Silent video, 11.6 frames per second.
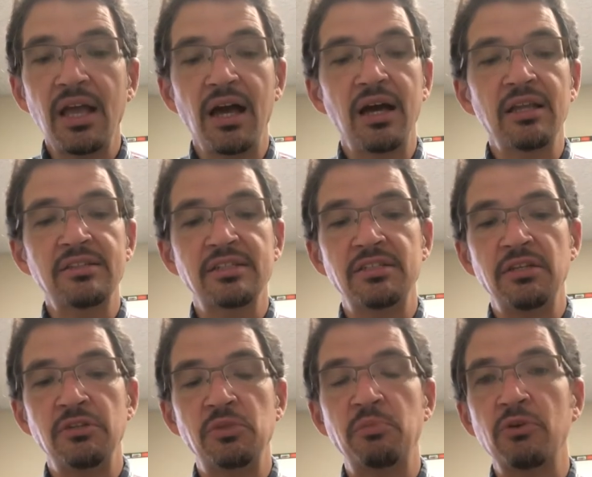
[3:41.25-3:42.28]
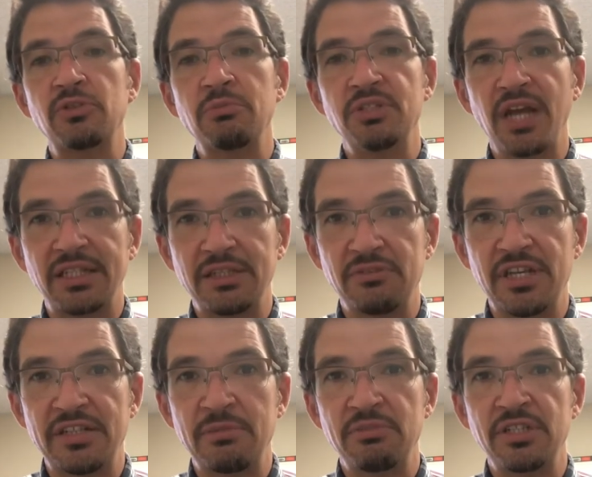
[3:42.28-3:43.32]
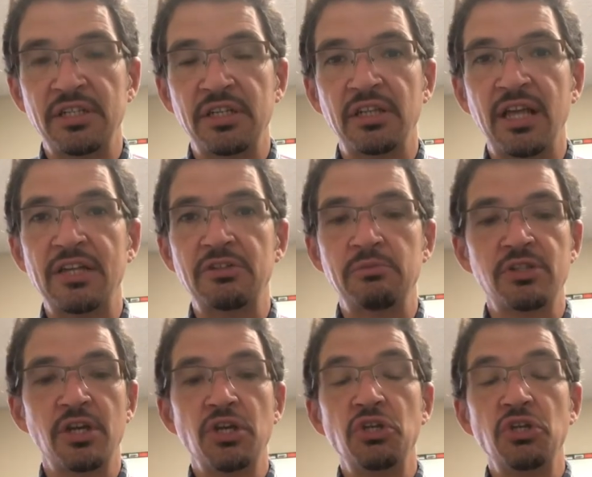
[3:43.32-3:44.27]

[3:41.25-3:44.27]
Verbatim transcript: Uh, let's continue to post objectives as I'm seeing in classrooms.